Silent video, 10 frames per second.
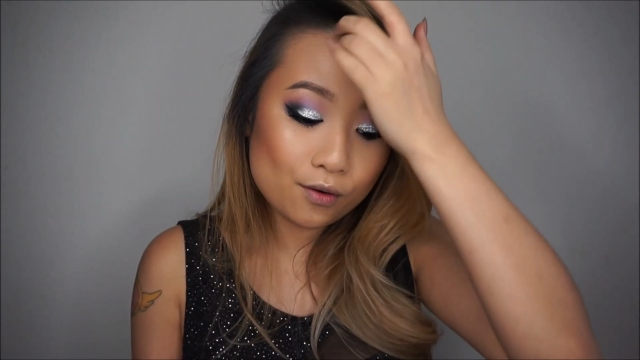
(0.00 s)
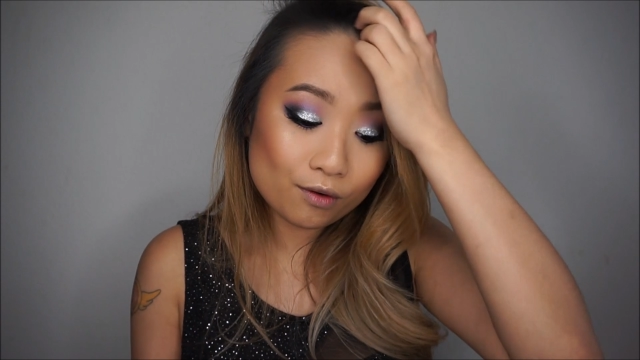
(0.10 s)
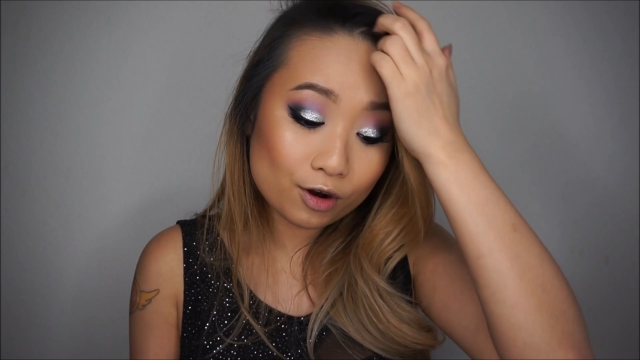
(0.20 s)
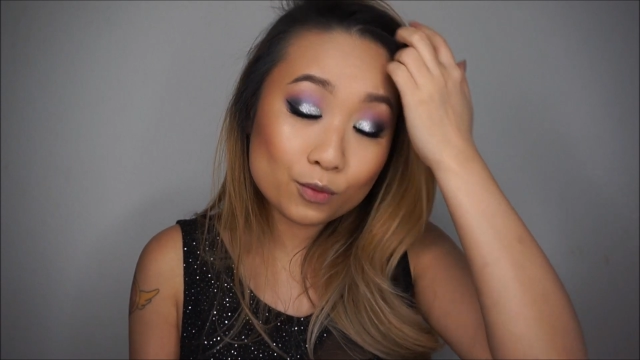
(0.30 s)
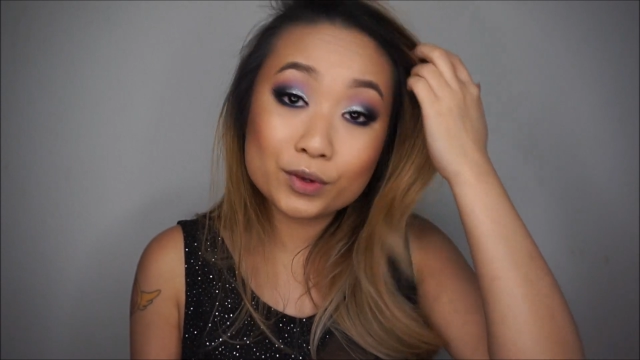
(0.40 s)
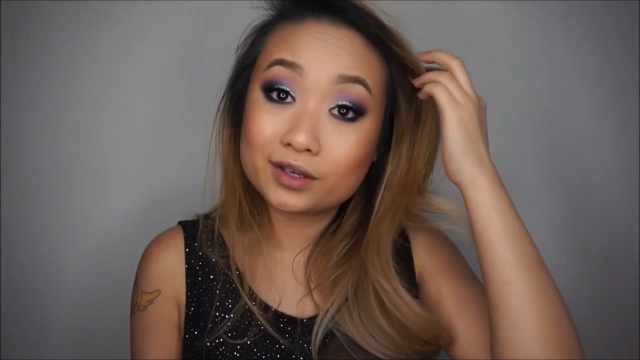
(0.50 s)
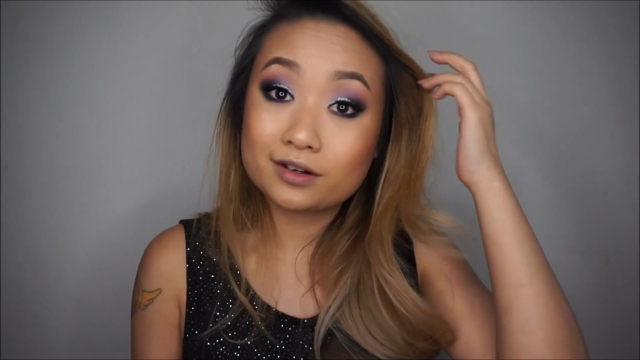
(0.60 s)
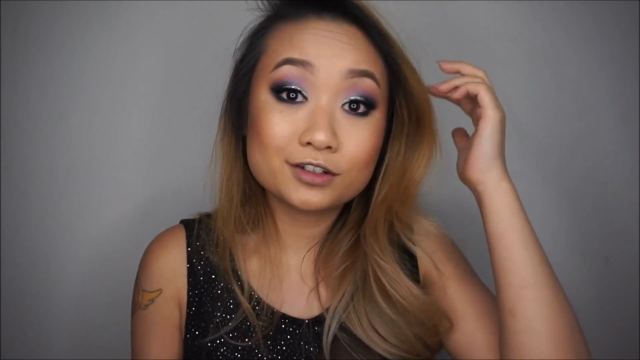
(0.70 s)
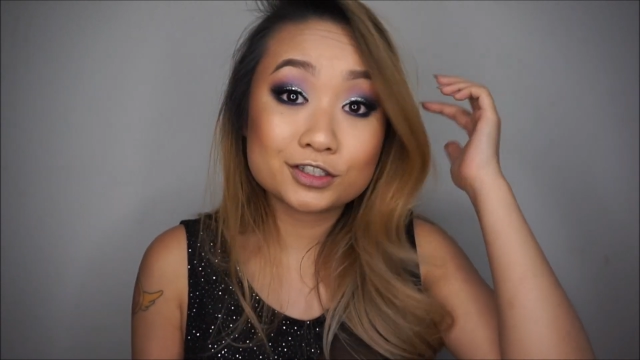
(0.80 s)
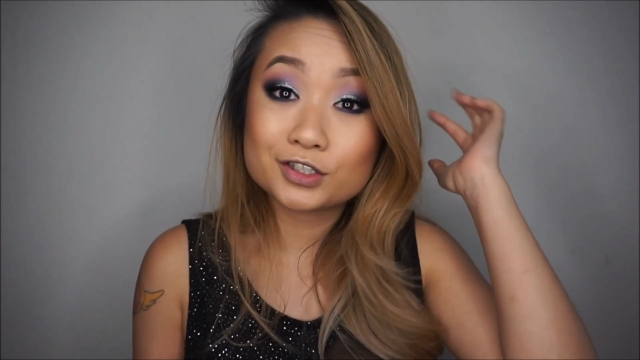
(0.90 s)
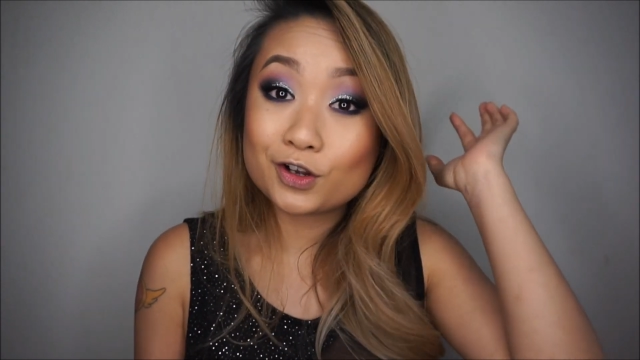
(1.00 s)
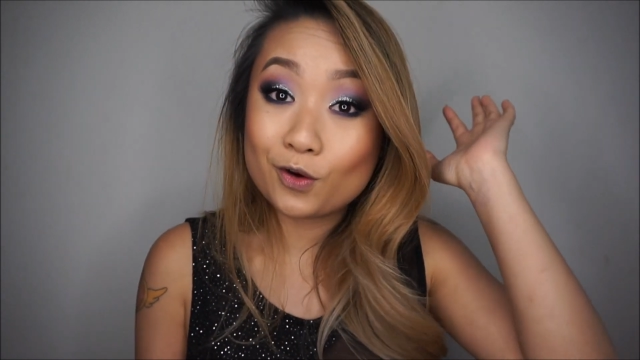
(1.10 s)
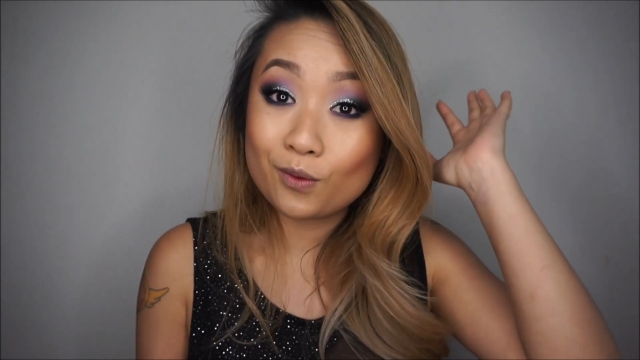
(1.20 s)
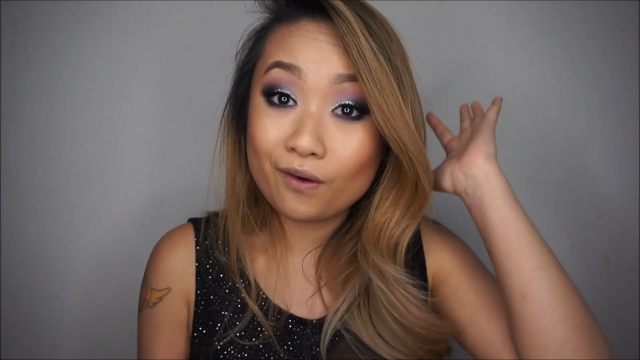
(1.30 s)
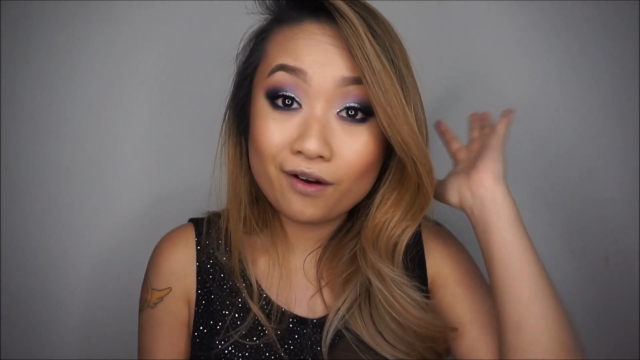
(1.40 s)
or we can just
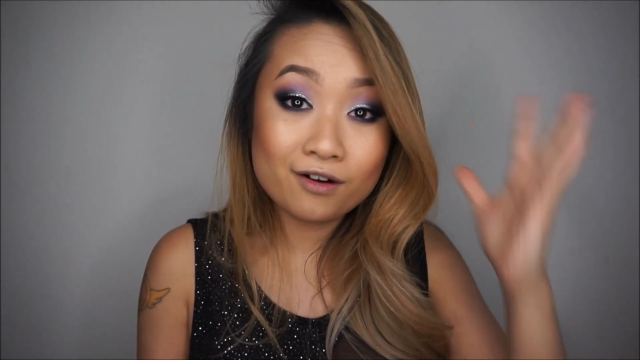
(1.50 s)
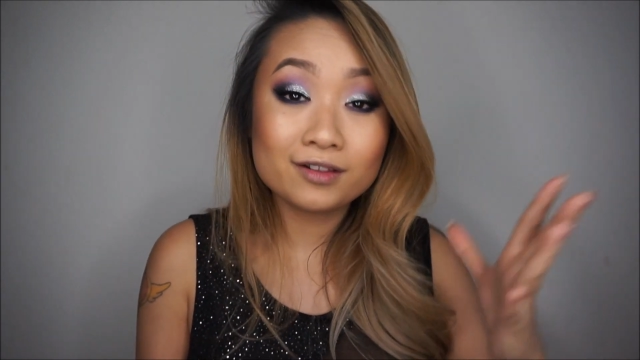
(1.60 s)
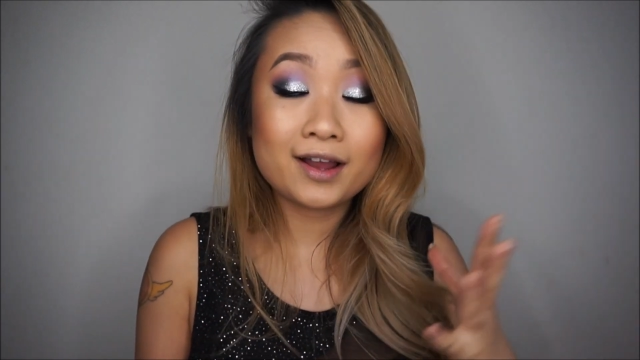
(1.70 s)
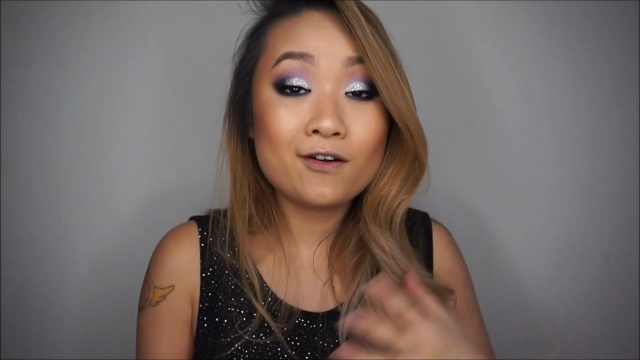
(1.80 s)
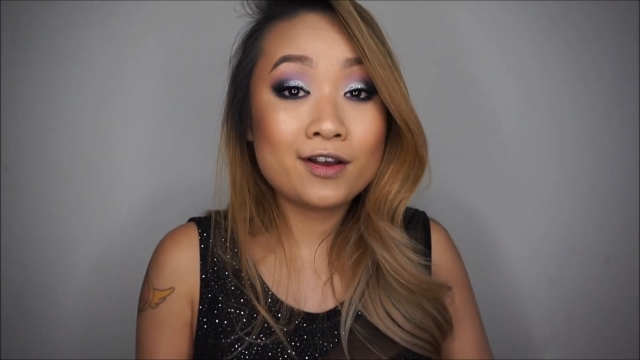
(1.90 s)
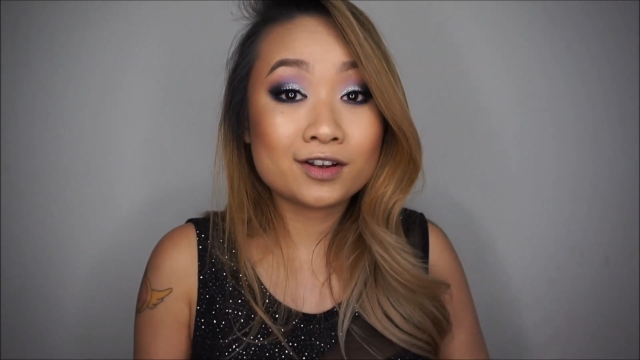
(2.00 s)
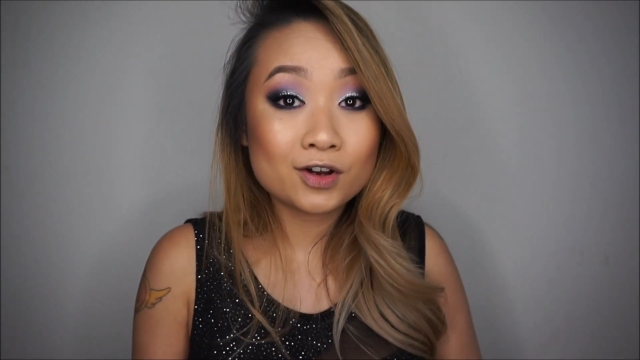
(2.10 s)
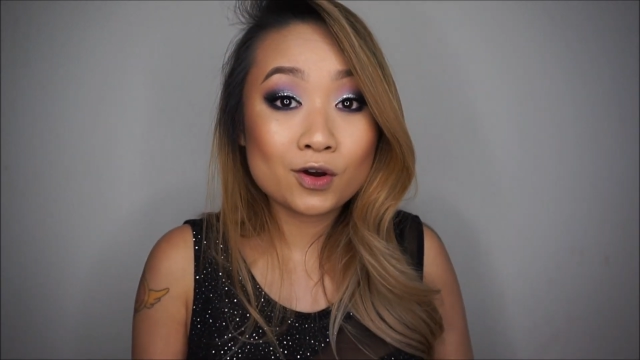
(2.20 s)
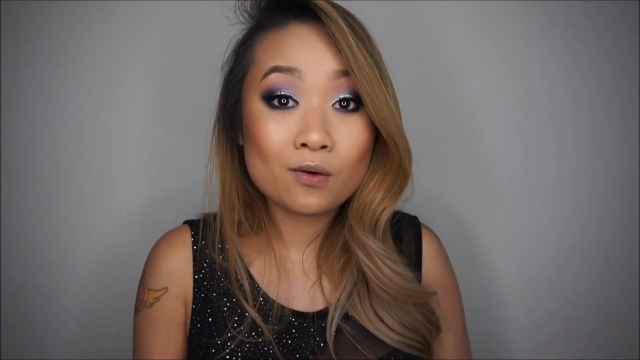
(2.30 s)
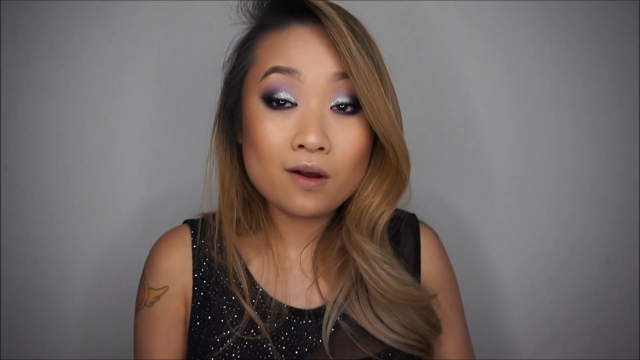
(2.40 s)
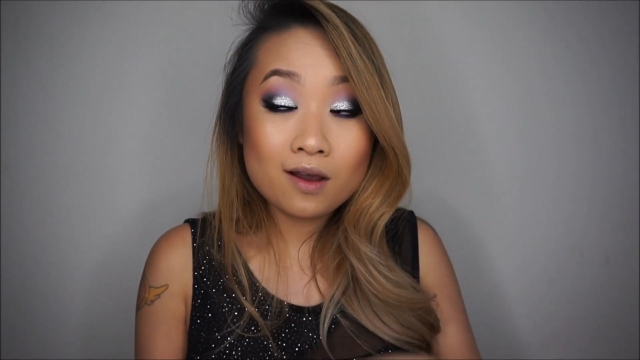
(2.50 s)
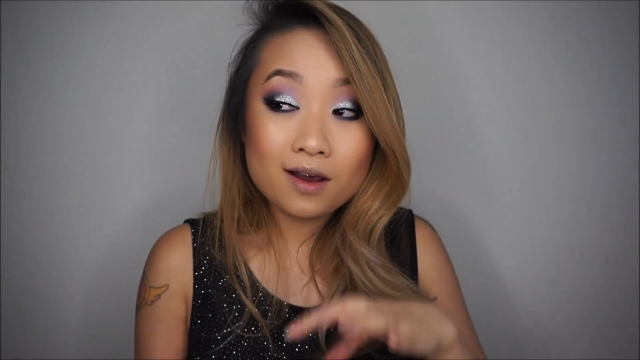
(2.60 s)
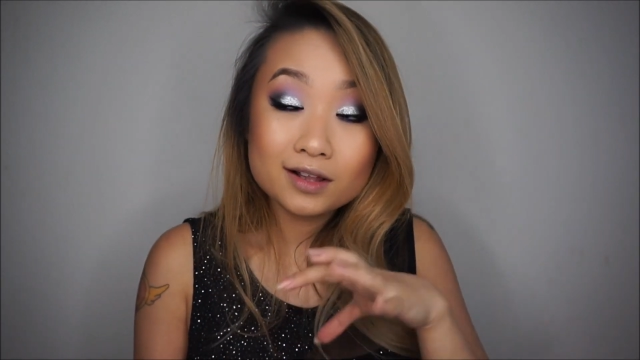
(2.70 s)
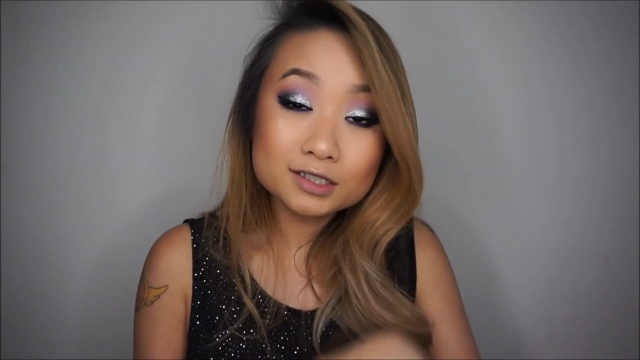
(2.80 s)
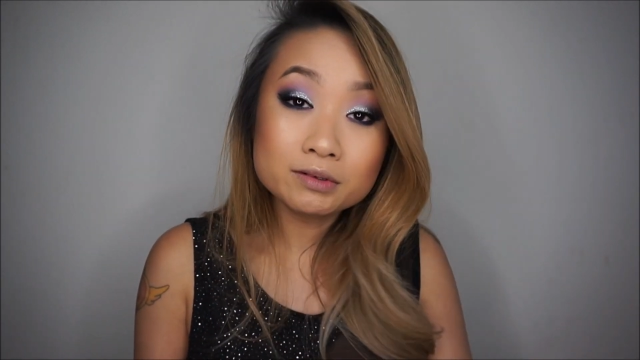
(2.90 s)
go all out and go
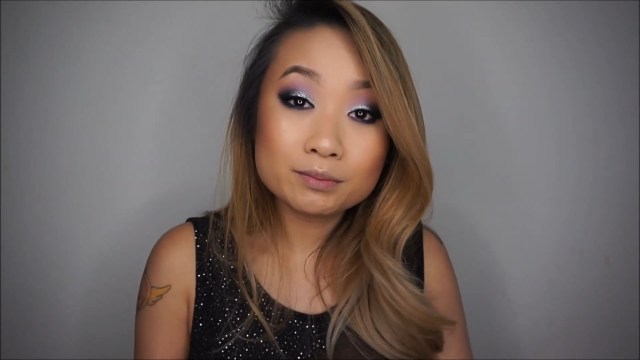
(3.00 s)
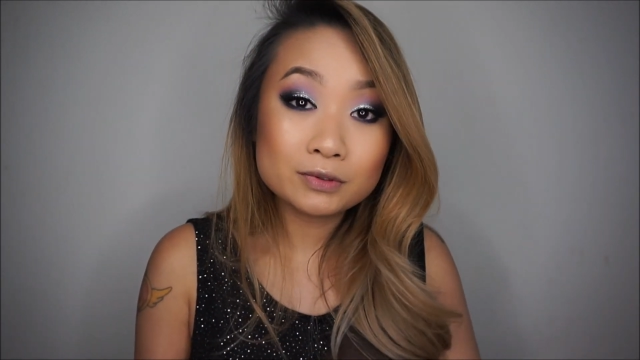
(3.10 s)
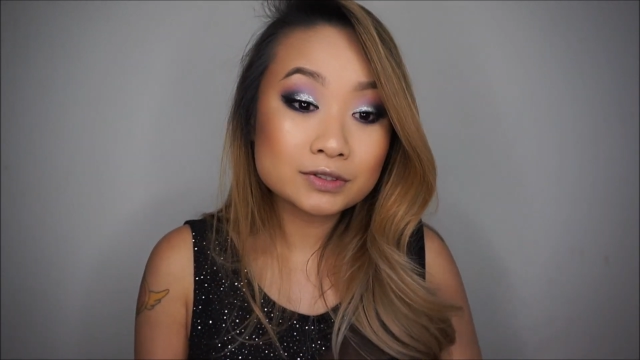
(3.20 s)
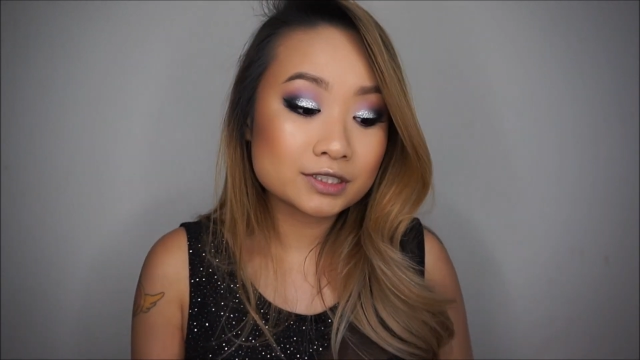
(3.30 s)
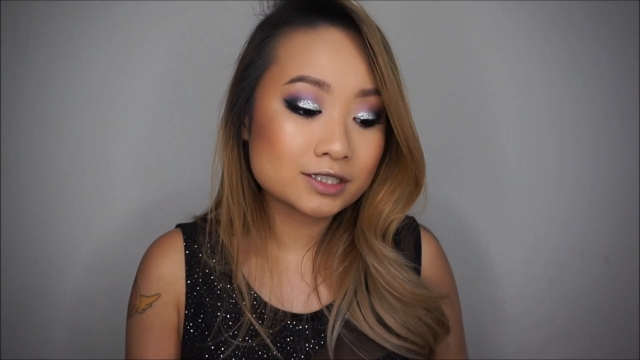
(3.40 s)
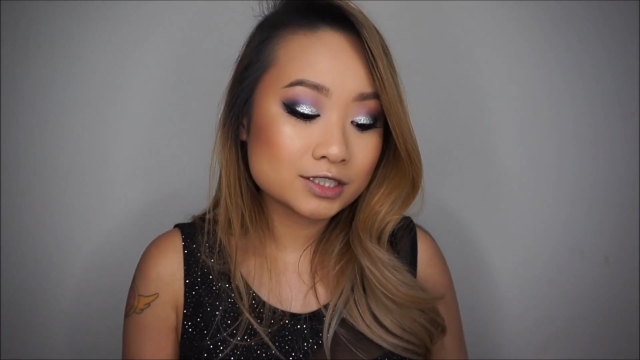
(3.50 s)
a little bit bolder.